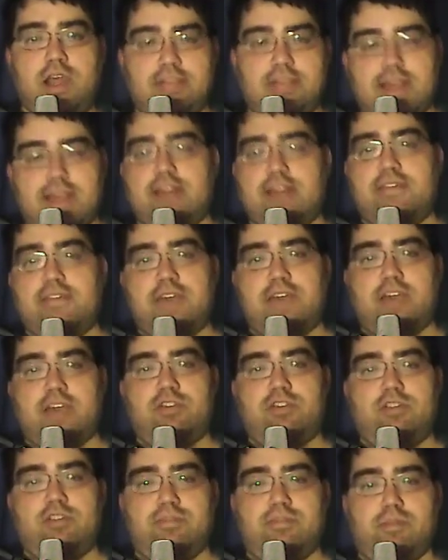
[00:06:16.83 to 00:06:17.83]
the
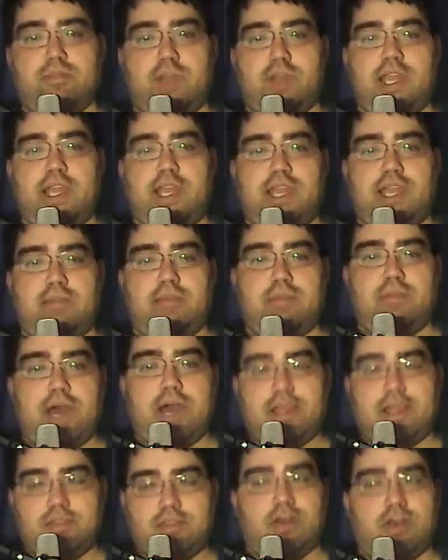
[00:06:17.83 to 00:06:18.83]
satisfaction of bringing
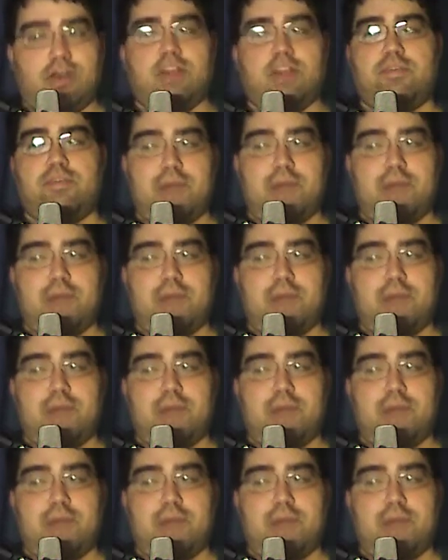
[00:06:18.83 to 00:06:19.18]
my thoughts,